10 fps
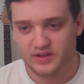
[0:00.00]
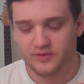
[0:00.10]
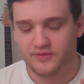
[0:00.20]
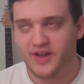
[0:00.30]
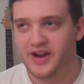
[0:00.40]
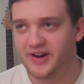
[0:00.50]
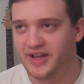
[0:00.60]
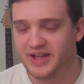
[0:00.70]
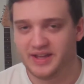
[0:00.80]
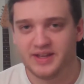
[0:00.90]

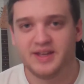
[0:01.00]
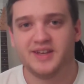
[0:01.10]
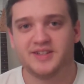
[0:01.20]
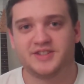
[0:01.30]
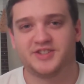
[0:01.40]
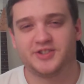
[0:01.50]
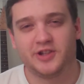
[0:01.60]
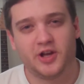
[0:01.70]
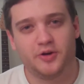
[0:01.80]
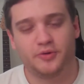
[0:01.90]
very
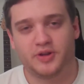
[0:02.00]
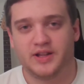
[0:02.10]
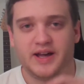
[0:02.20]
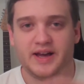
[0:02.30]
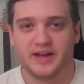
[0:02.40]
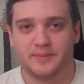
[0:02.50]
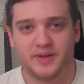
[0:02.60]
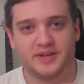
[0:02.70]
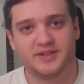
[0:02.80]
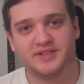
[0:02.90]
slow climb
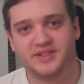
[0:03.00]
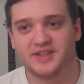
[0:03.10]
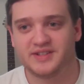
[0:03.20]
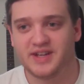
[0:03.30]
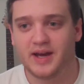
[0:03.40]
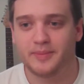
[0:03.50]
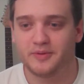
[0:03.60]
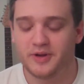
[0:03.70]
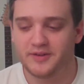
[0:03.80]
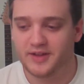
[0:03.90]
to the top or
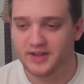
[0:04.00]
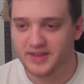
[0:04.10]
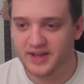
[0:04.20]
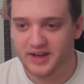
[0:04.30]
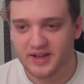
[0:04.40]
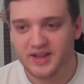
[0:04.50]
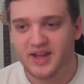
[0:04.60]
whatever like that.